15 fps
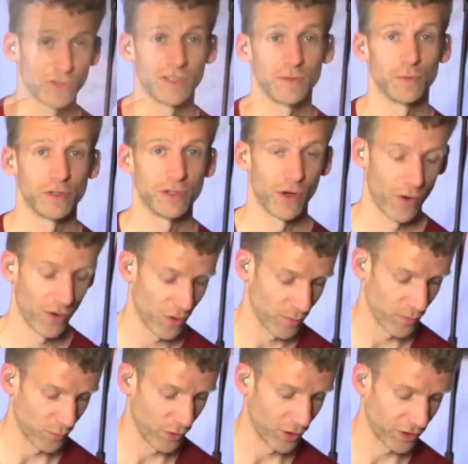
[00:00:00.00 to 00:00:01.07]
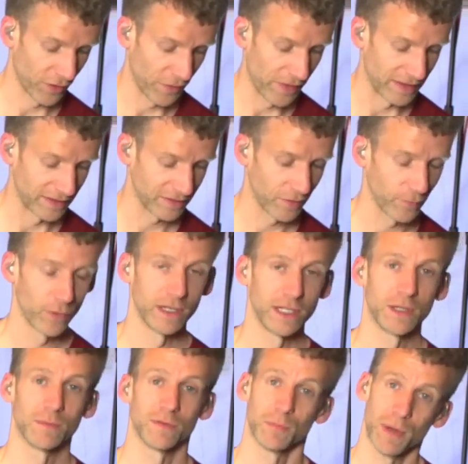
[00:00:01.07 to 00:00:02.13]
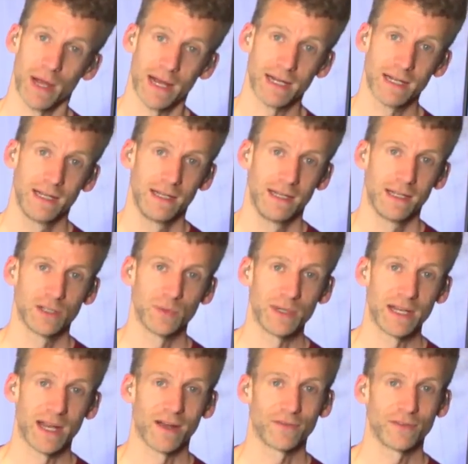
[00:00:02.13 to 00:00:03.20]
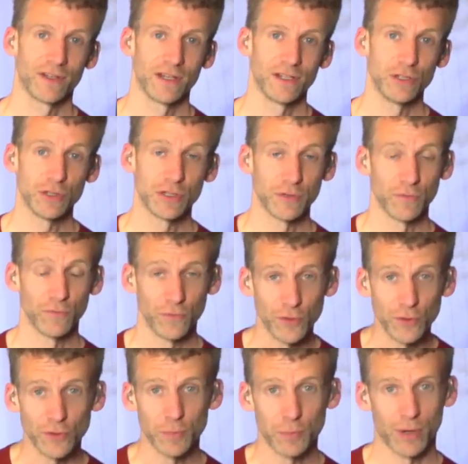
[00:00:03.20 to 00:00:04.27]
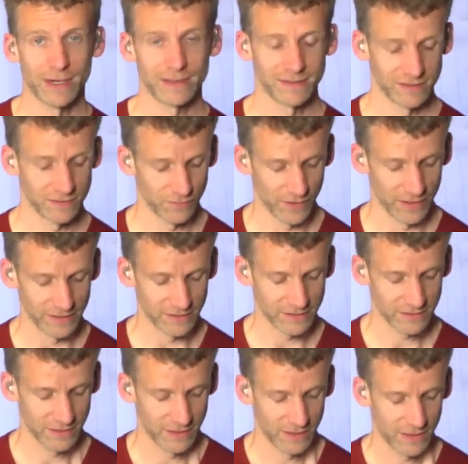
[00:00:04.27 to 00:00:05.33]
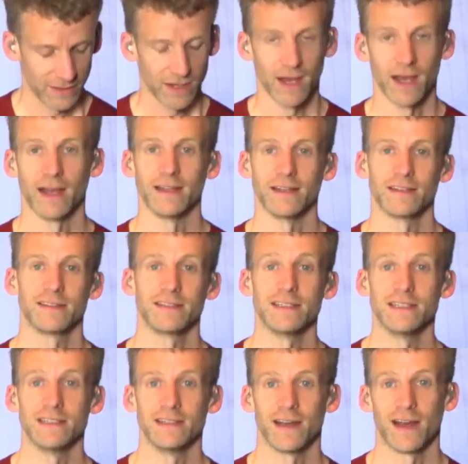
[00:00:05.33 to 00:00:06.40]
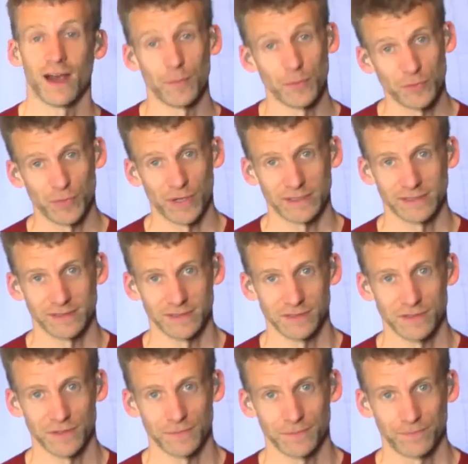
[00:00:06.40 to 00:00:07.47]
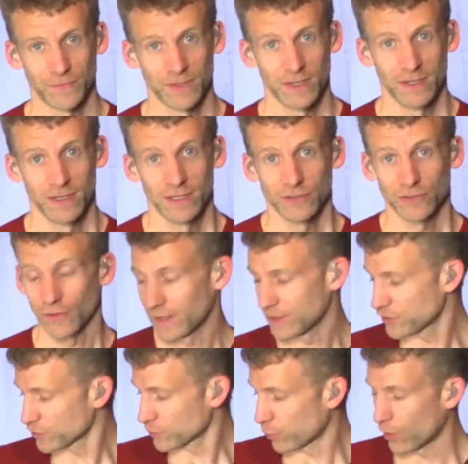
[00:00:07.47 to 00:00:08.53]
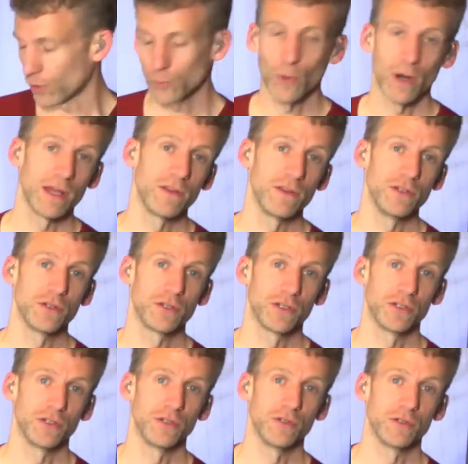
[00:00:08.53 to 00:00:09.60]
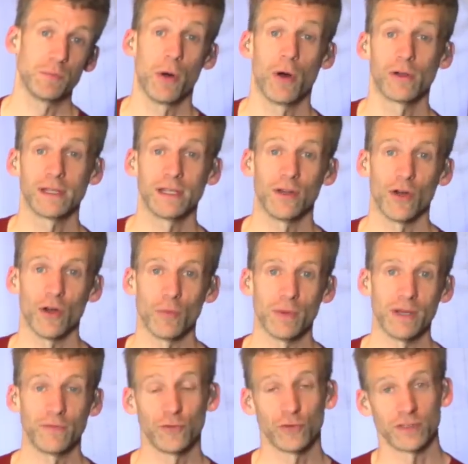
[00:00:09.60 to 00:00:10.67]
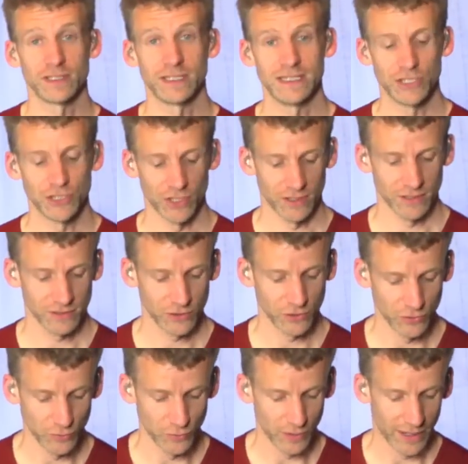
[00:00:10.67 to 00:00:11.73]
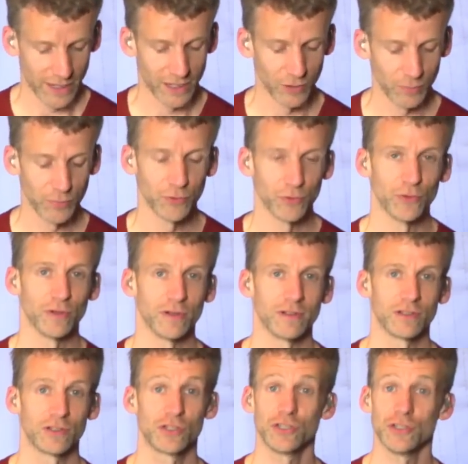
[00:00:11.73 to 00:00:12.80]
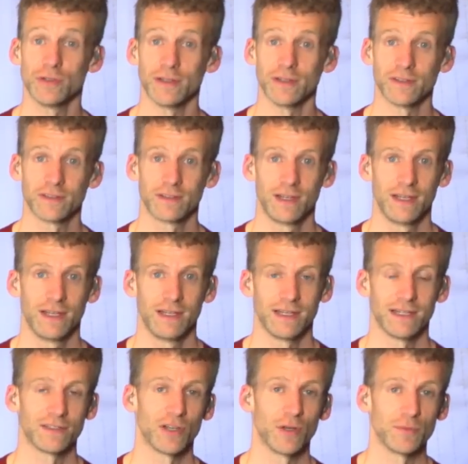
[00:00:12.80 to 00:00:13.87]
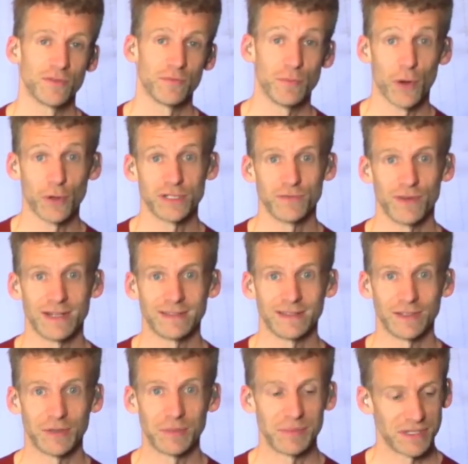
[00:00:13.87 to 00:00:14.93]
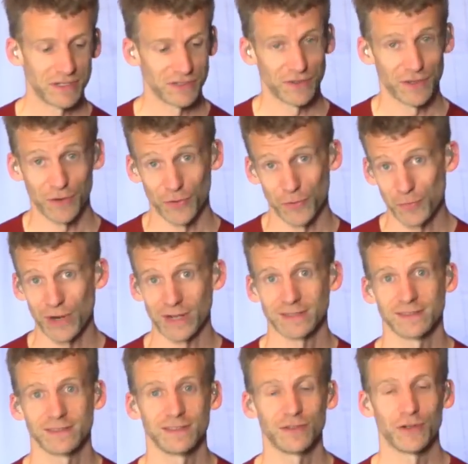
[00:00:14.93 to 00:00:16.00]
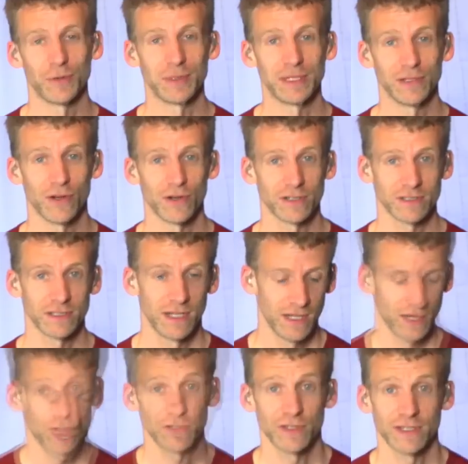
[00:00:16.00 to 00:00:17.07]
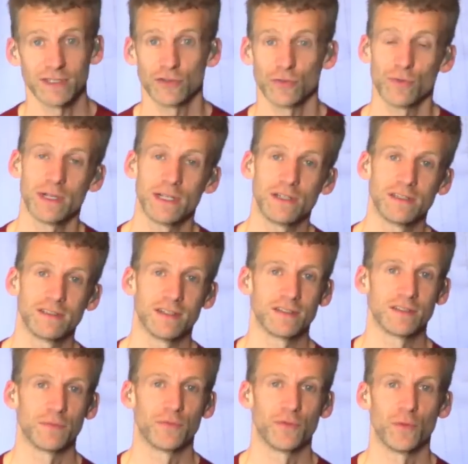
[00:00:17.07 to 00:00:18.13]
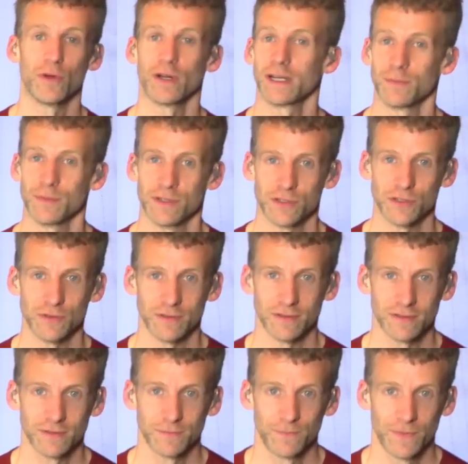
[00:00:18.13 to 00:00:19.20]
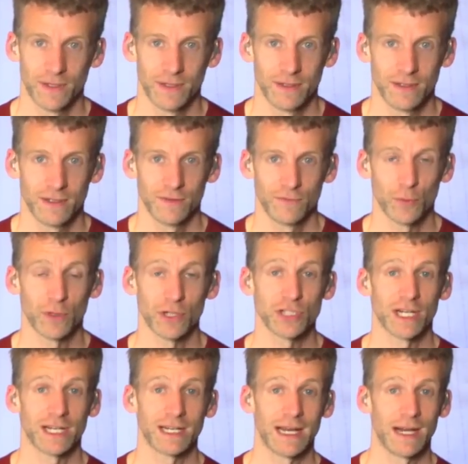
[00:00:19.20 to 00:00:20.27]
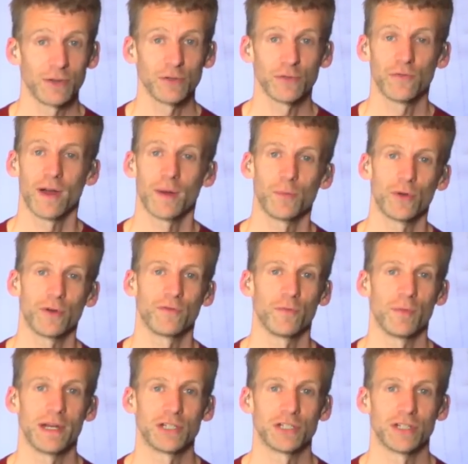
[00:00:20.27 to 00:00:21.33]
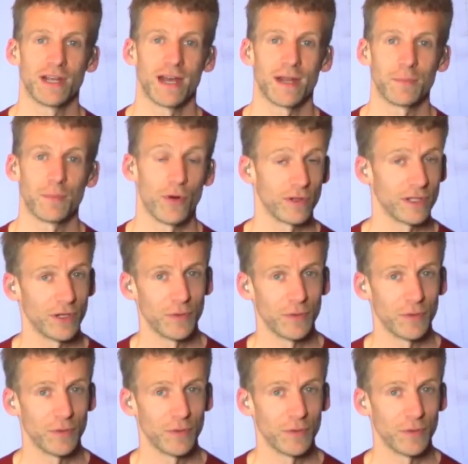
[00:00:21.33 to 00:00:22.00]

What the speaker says: So Tim would go home and work on this, and when he comes back the week after, you can view the practice events and see how much practice he's done. So that's just one way that you can use PolyNome if you're a teacher to help your students in terms of motivating them because they know the practice is going to be logged. So I just think it's a really good system for working with students. If you want to check it out, you'll find more information at